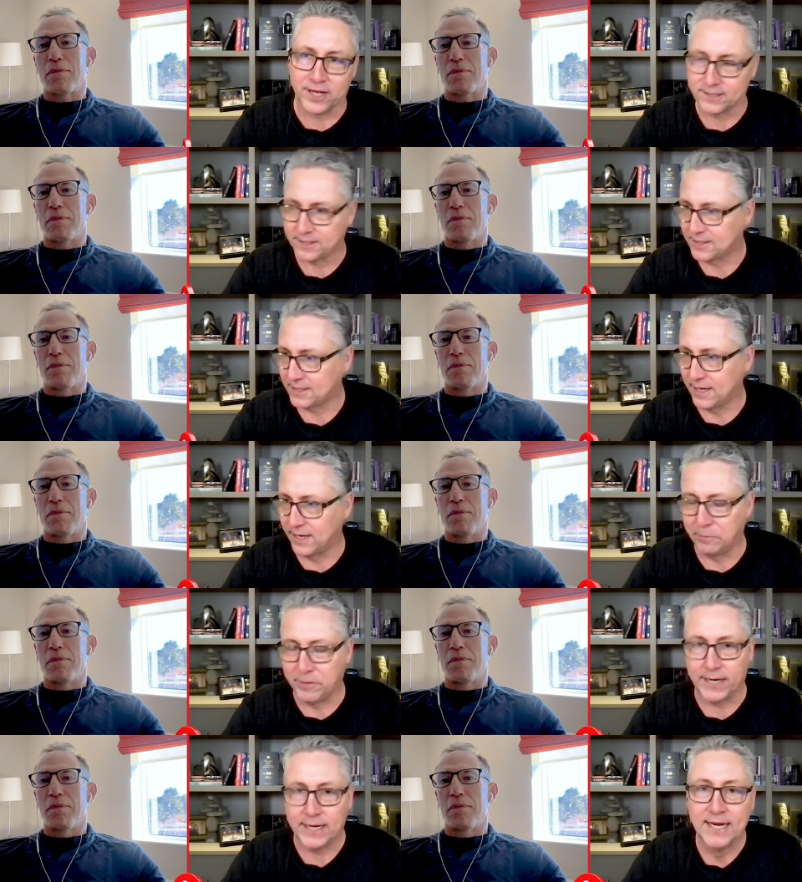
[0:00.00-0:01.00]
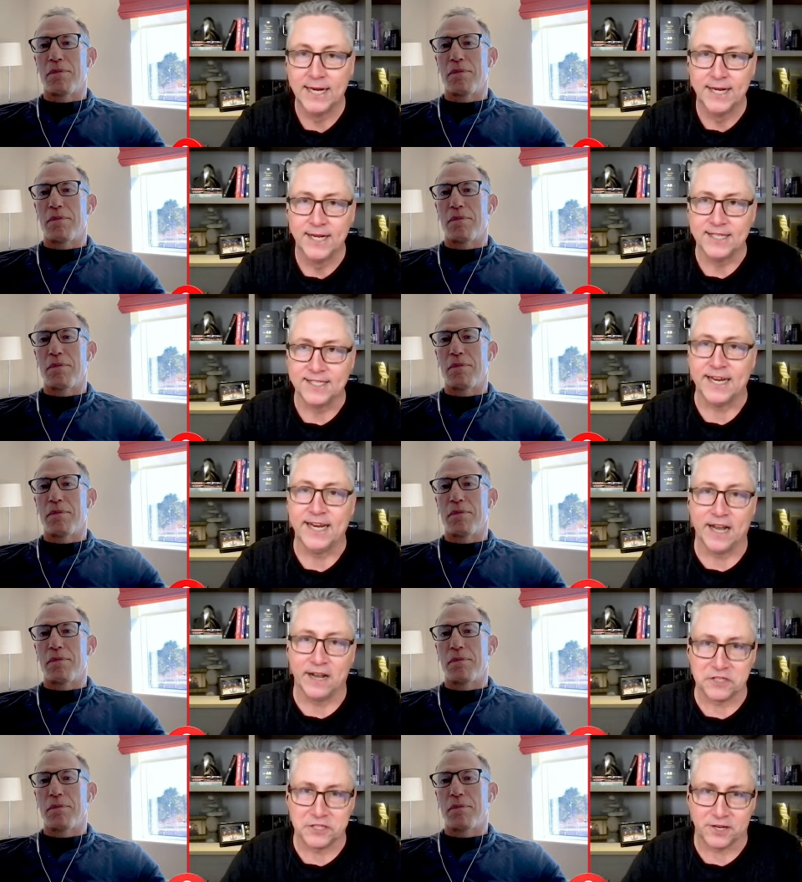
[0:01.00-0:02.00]
Speaker 1: us in a bit, Dean
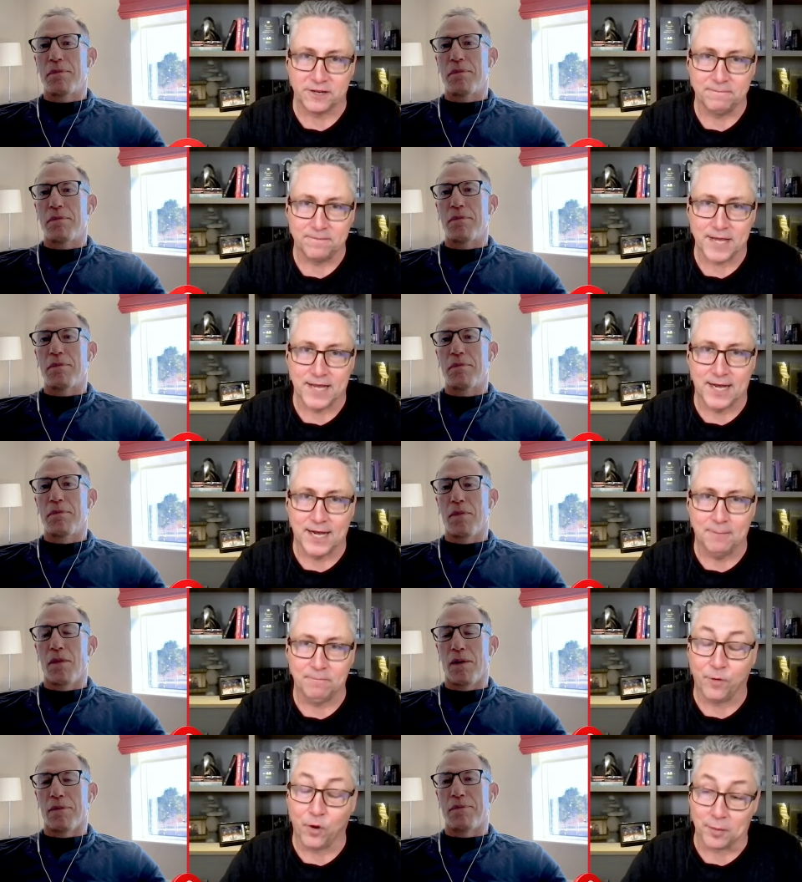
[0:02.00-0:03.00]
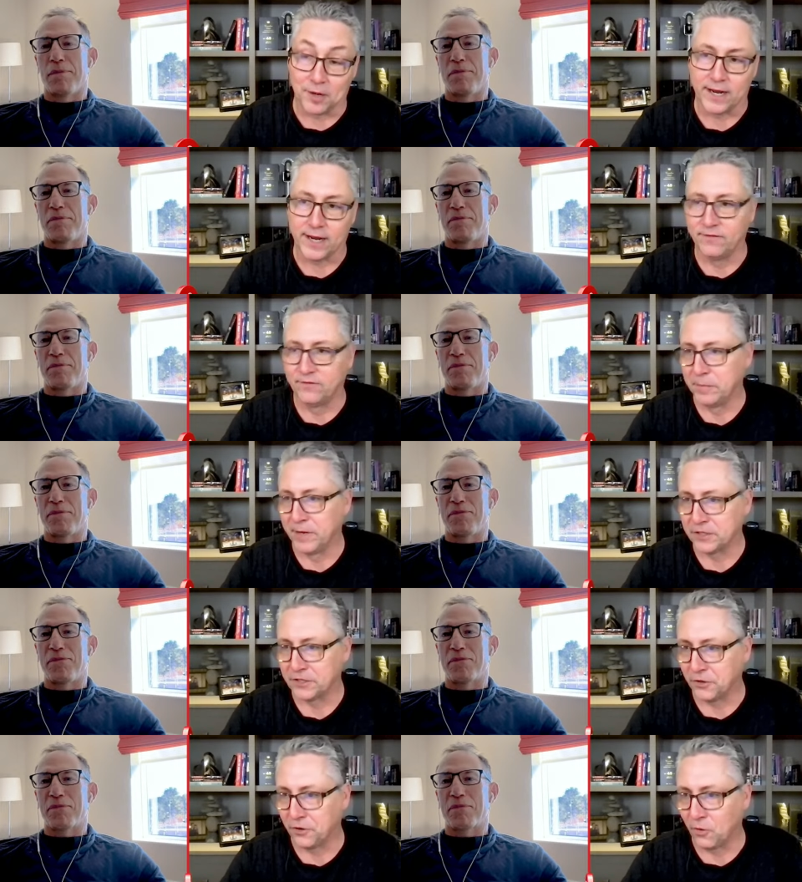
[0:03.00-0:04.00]
Evason, um, formerly of the
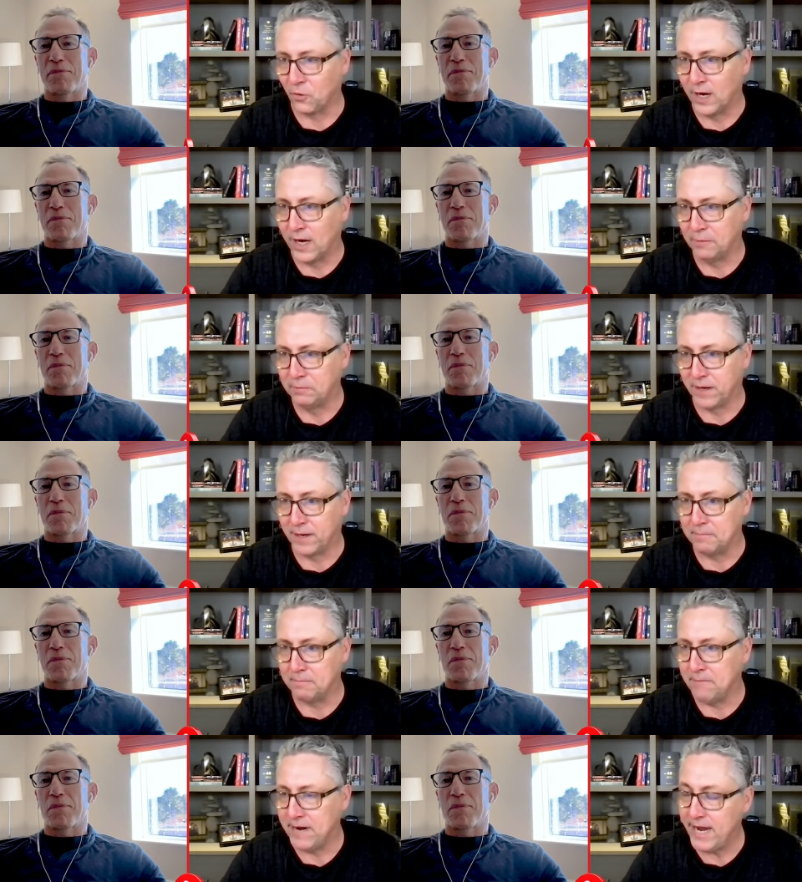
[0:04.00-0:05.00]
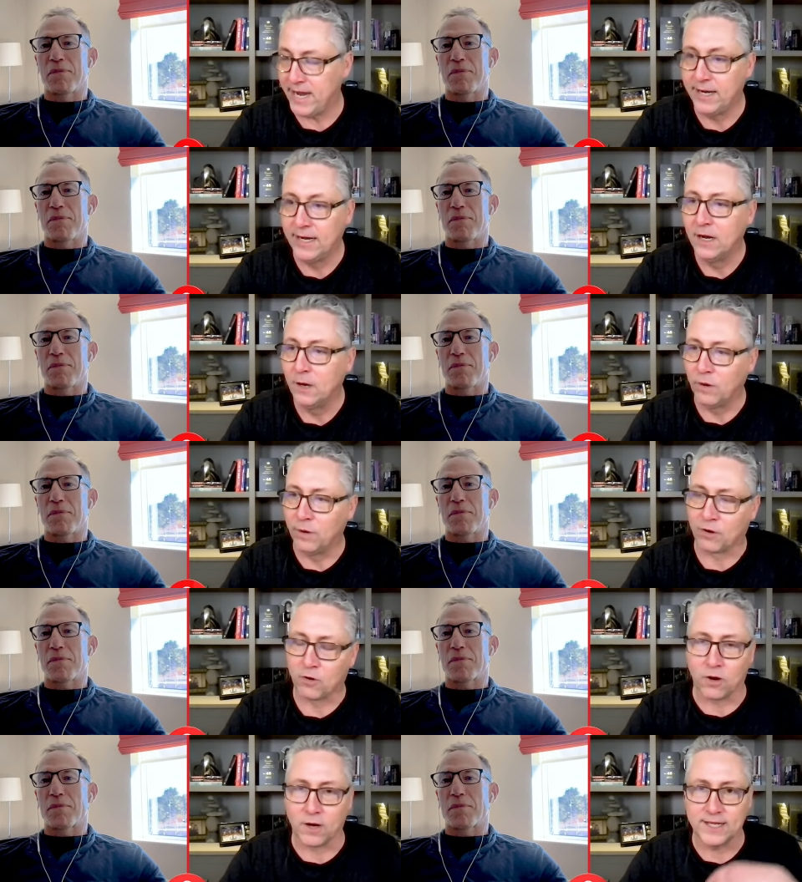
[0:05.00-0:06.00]
Minnesota Wild. But man, we
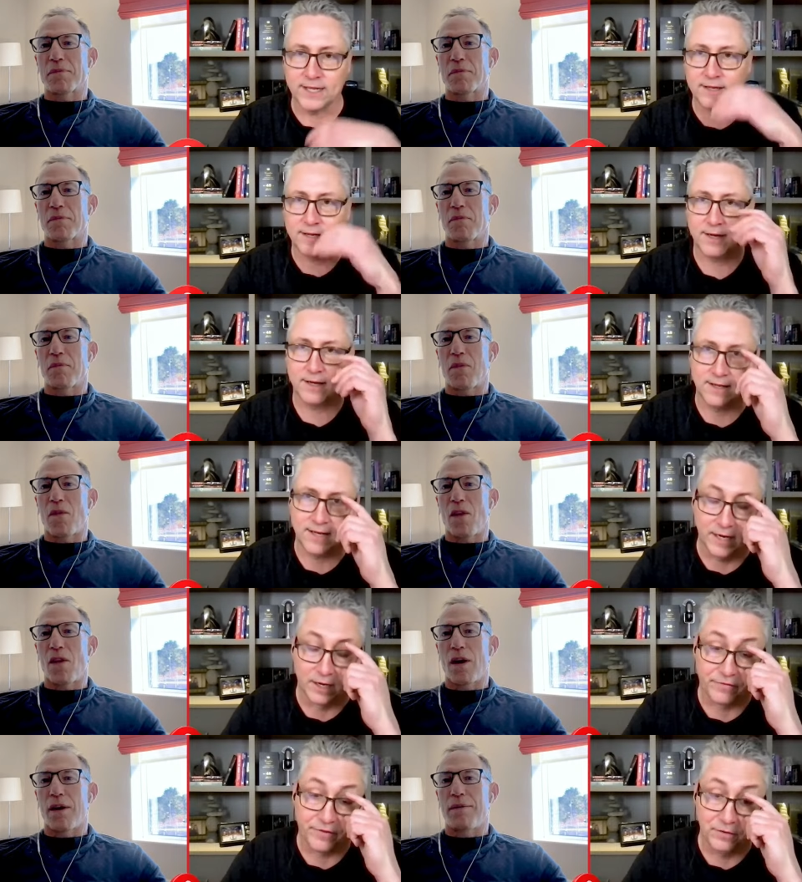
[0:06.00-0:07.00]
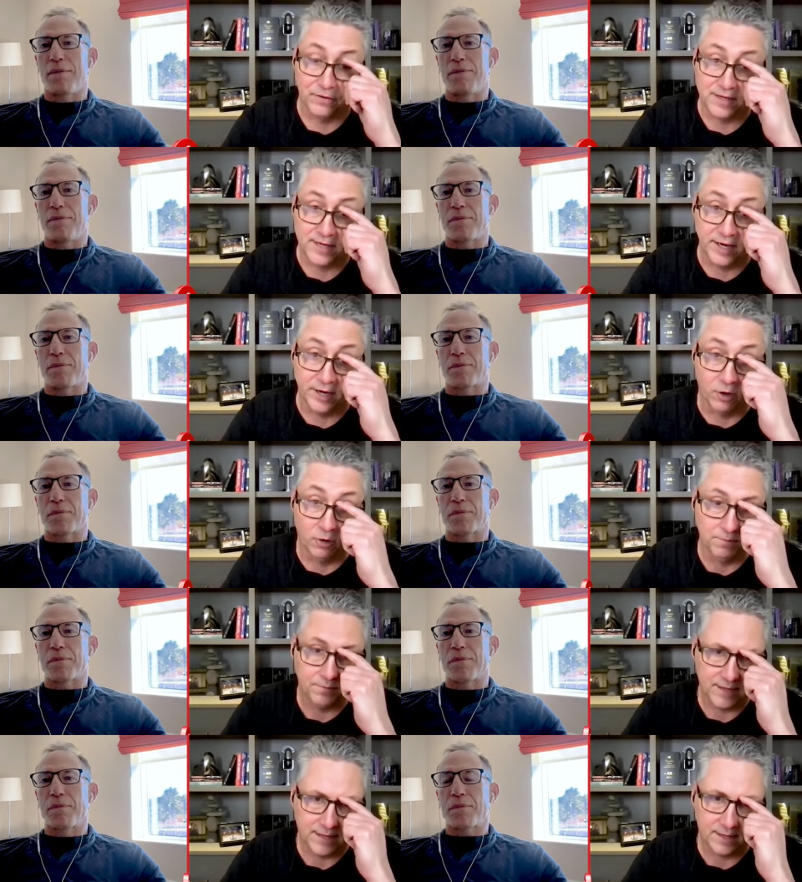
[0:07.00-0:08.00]
recorded the the interview with
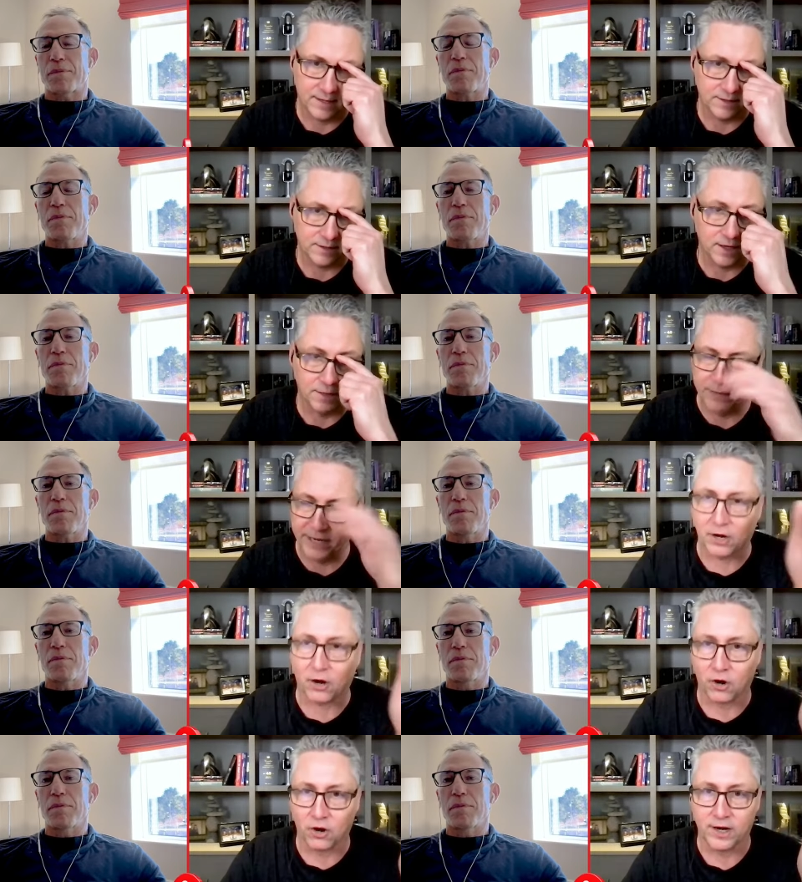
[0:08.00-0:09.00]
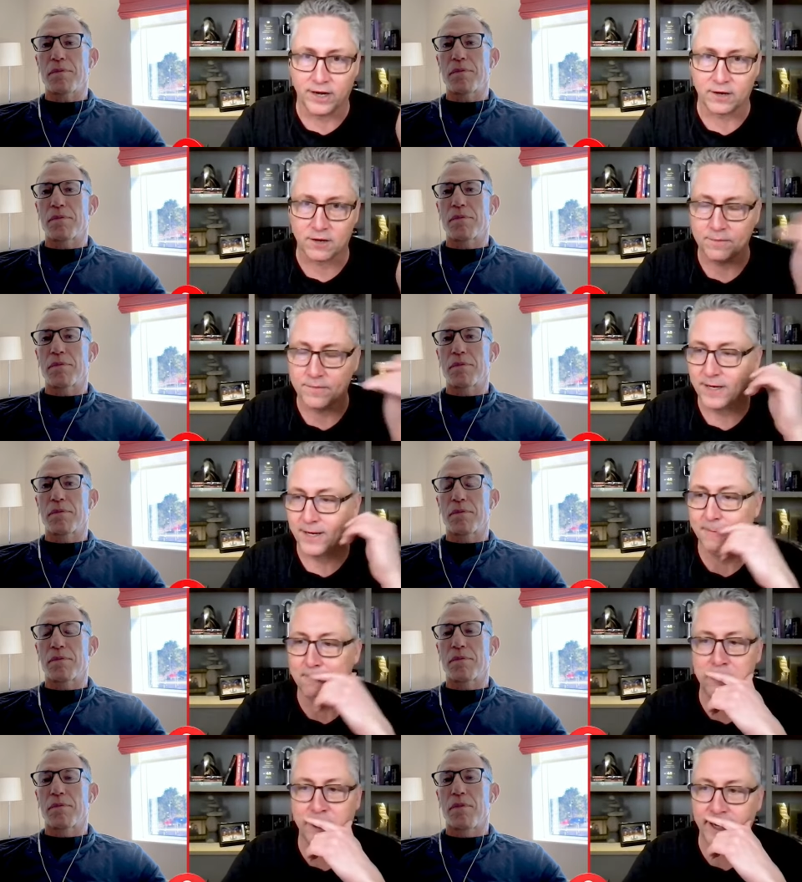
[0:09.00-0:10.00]
Dino uh, a bit earlier,
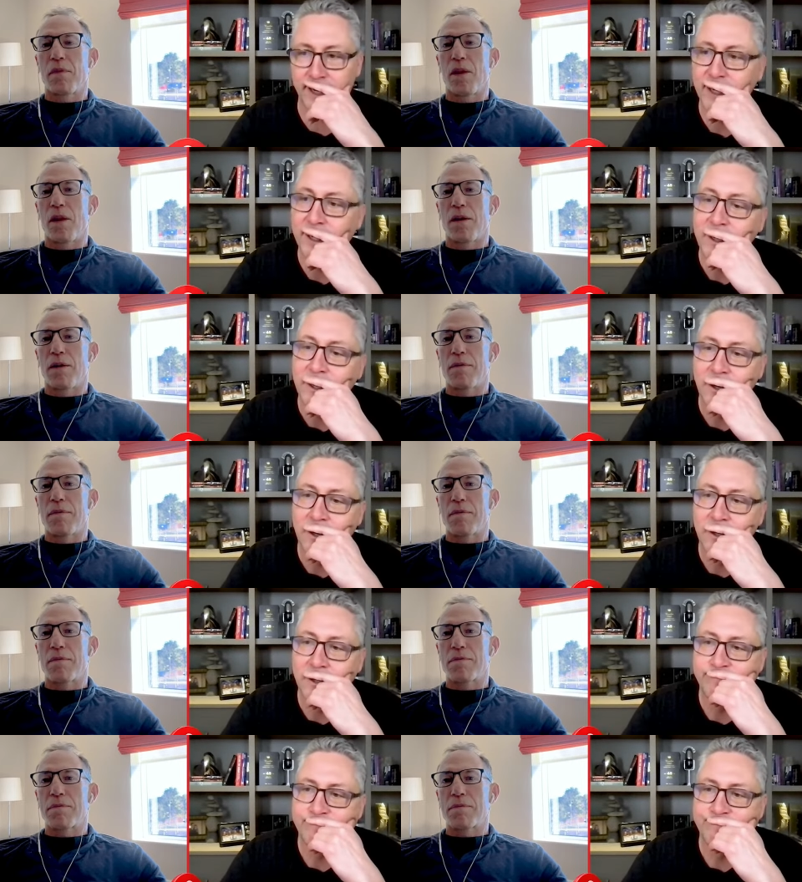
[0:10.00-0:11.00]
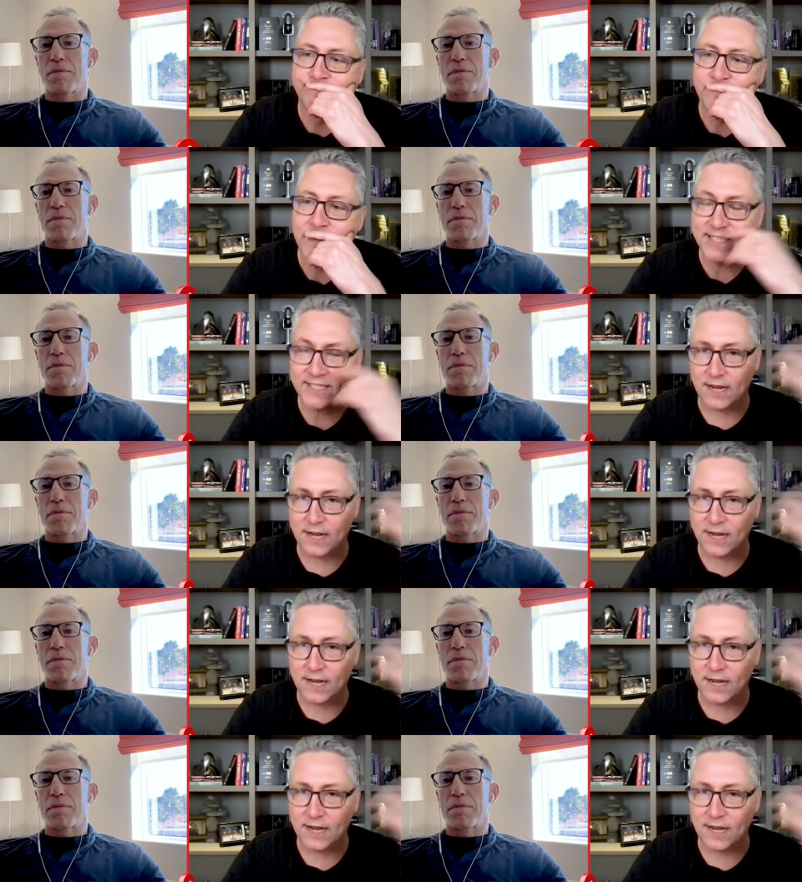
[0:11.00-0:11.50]
um, but his